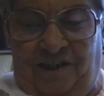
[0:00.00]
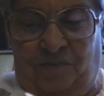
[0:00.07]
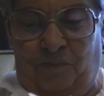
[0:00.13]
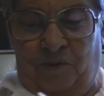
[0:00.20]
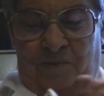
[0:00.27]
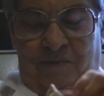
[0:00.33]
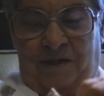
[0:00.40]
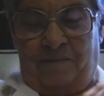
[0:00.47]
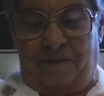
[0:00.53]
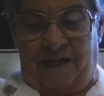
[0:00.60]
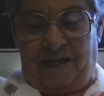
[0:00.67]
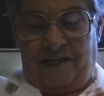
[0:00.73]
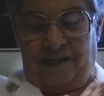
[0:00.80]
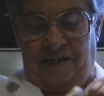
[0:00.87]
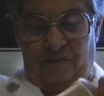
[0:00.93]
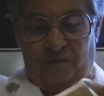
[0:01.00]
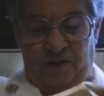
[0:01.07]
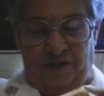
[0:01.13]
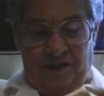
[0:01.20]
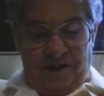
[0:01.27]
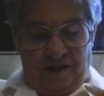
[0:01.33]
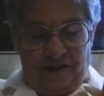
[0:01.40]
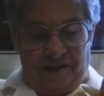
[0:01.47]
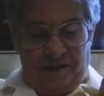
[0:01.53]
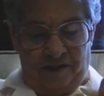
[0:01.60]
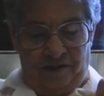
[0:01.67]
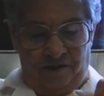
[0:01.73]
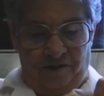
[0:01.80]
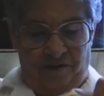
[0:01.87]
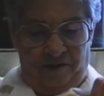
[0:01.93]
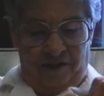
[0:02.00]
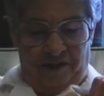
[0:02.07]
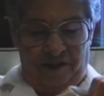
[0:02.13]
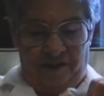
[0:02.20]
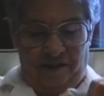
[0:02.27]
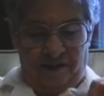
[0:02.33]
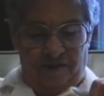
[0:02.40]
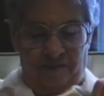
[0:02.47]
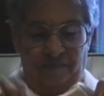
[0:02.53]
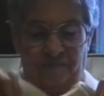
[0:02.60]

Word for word: let's put them in a bag, and we uh, they here yet.